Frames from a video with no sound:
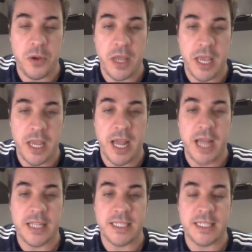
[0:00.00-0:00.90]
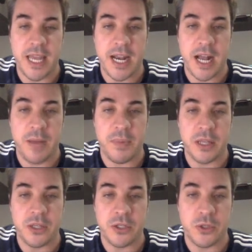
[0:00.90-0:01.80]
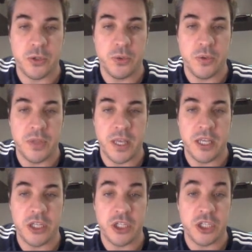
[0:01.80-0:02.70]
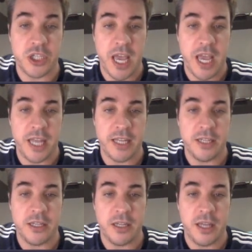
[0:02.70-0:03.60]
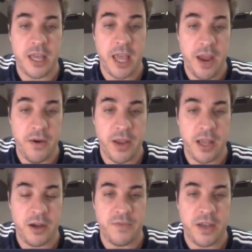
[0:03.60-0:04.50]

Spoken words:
in and set it up into the shared area of our